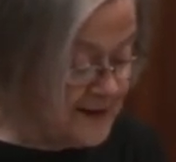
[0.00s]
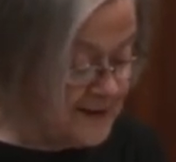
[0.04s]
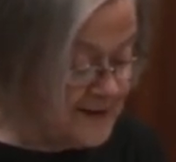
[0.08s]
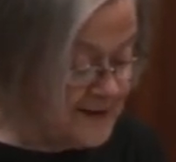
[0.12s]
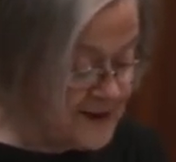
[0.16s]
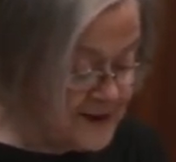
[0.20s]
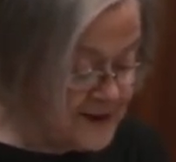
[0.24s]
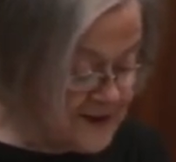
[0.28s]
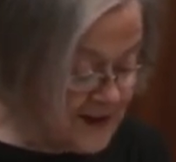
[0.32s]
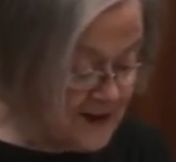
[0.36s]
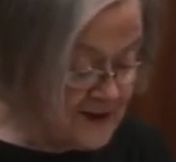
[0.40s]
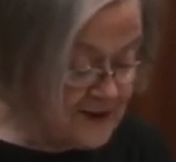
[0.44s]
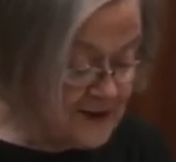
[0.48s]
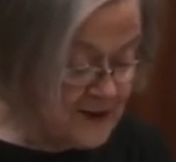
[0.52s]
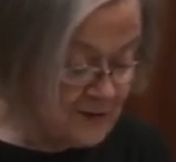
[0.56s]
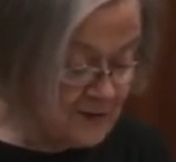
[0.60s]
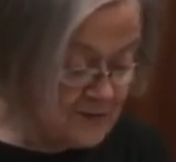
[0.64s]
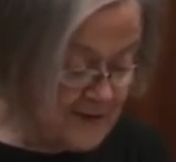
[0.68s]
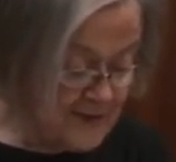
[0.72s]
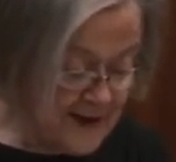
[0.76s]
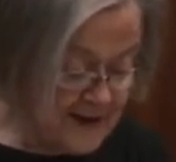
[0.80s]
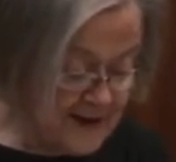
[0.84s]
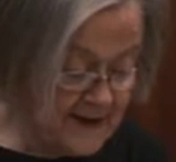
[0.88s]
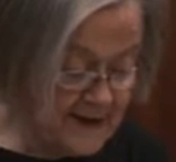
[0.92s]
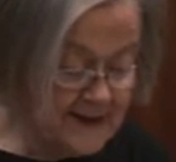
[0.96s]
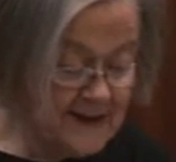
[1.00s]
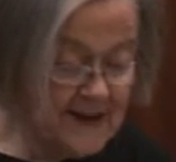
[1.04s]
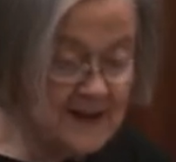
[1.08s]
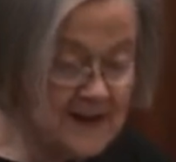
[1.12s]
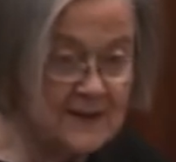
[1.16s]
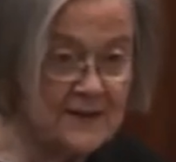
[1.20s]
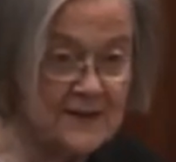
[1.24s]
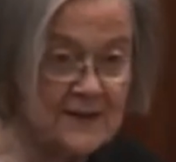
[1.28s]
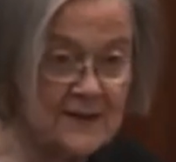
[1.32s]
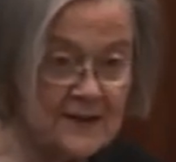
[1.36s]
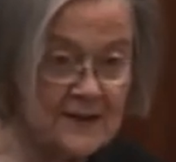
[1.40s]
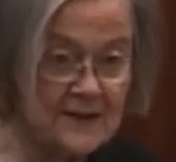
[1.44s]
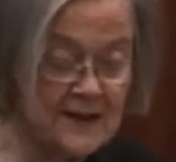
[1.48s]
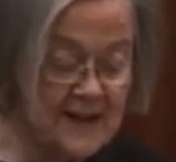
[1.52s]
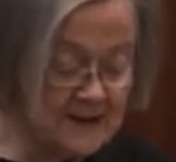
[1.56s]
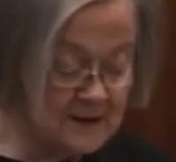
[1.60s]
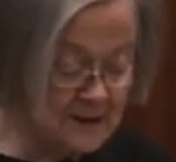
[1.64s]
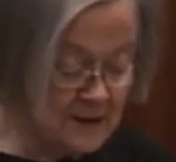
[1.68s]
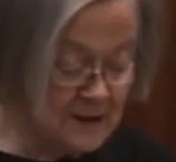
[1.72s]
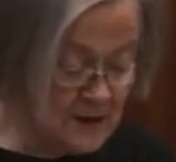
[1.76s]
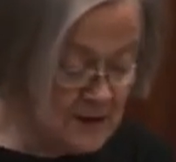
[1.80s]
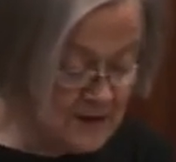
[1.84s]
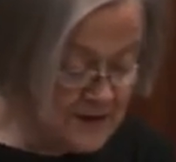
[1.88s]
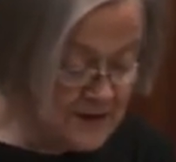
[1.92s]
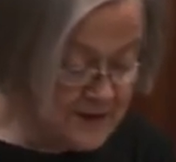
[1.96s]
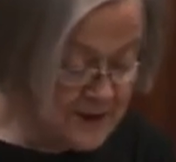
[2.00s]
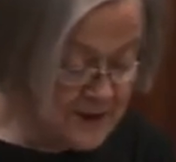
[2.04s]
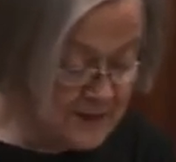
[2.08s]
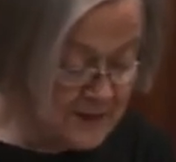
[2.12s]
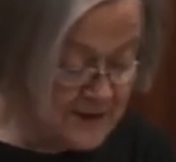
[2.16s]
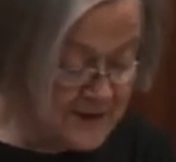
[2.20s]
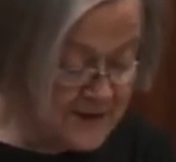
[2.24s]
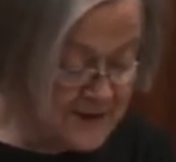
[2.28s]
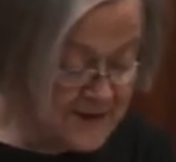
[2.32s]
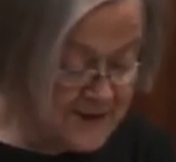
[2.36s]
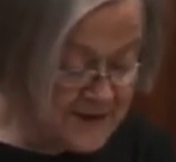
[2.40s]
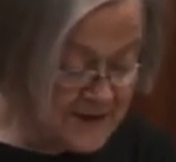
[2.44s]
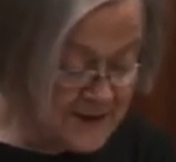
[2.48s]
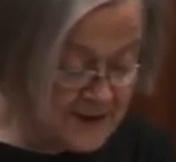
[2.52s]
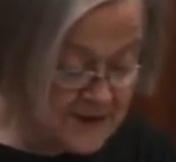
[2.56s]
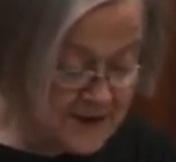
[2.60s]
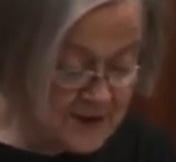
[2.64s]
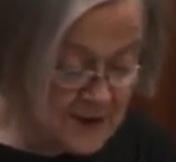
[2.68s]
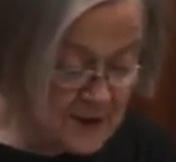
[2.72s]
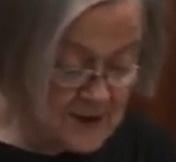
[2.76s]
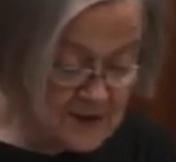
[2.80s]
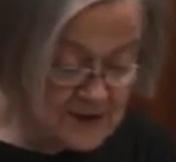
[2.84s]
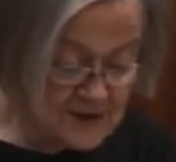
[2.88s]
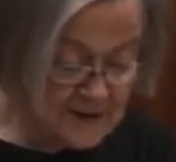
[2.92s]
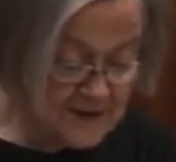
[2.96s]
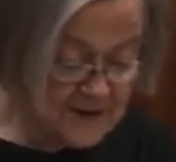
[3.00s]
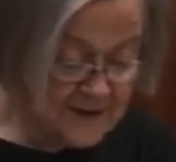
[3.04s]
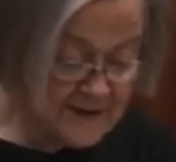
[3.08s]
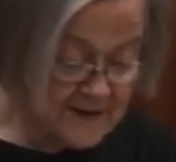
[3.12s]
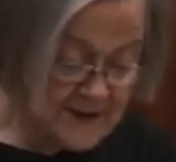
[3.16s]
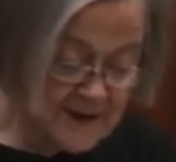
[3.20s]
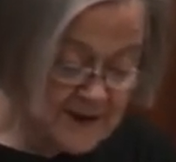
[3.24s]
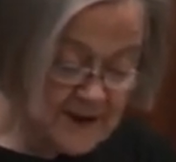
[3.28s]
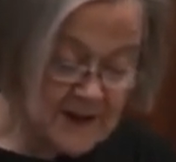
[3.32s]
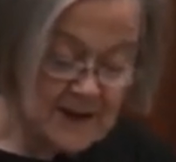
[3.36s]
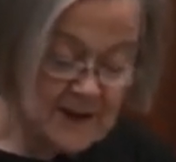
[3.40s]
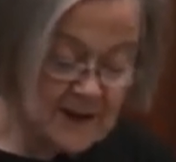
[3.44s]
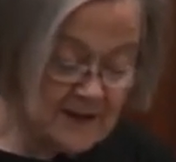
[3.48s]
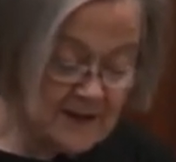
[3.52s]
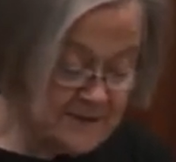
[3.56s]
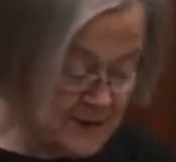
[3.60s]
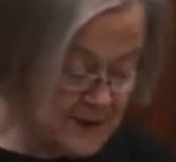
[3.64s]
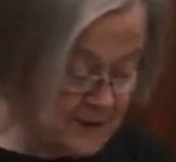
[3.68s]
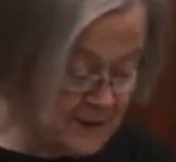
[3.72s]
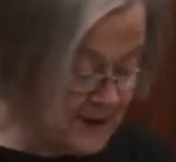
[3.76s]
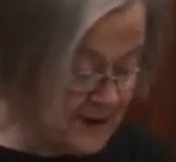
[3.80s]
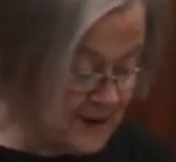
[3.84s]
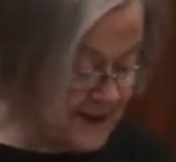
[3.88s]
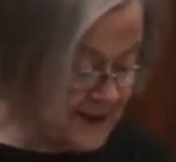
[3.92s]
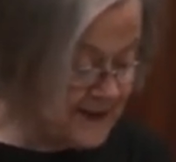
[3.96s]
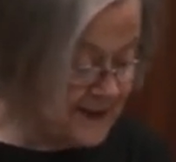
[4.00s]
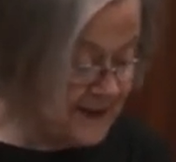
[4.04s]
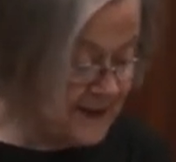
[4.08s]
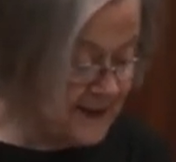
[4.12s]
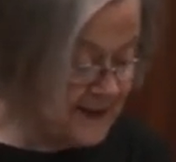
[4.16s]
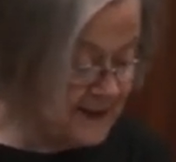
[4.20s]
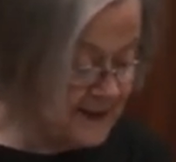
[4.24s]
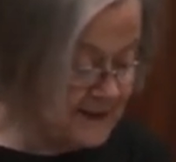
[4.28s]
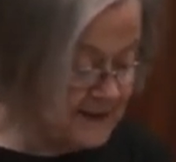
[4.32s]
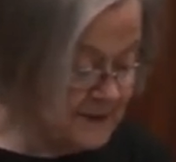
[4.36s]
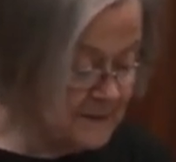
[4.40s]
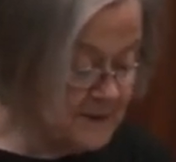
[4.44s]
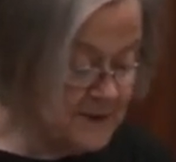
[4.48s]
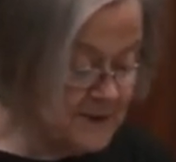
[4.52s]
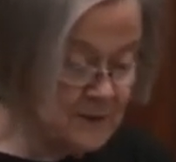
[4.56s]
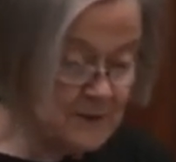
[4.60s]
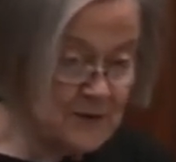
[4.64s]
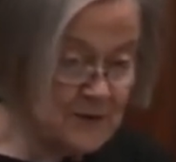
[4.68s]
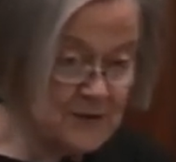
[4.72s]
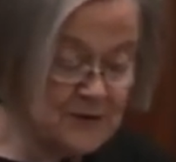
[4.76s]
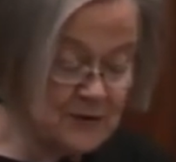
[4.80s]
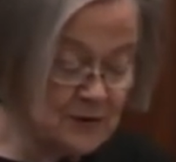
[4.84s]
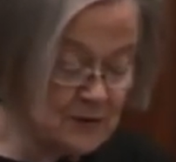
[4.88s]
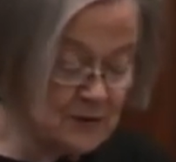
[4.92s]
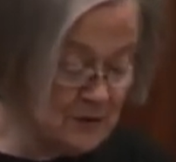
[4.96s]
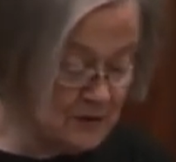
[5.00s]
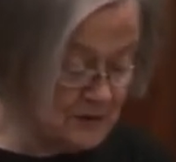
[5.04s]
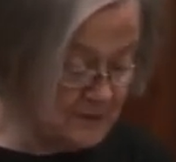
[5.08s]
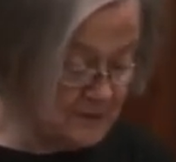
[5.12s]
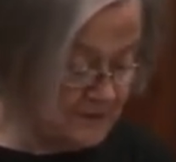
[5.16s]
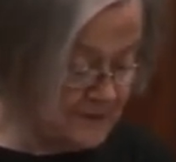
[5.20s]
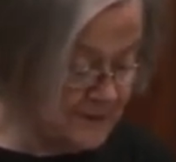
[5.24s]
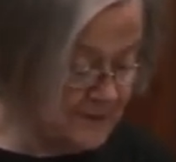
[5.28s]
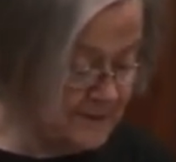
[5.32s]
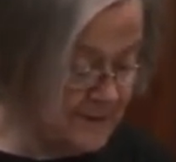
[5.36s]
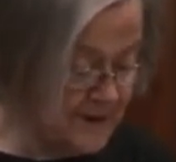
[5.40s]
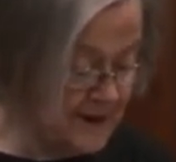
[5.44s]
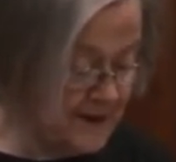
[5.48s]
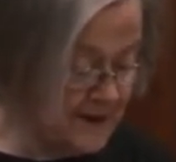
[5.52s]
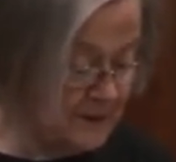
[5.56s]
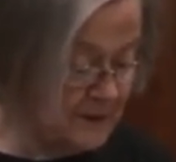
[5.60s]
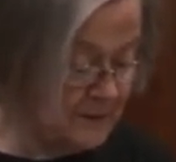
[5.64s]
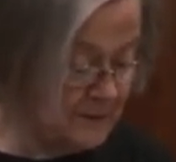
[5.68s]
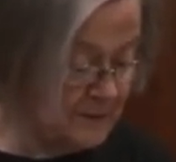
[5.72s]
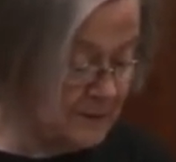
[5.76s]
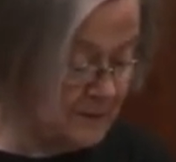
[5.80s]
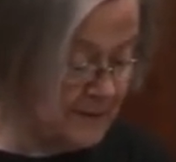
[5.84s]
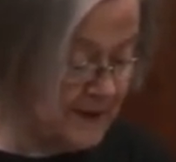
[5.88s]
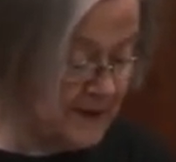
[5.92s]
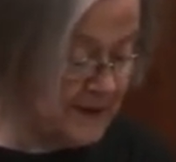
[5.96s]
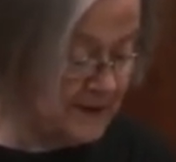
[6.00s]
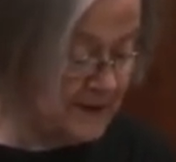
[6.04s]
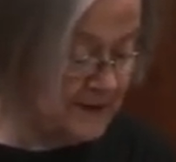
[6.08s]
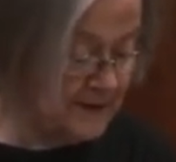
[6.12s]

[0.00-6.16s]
designed to regulate the legal consequences in Scotland of the United Kingdom's withdrawal from the European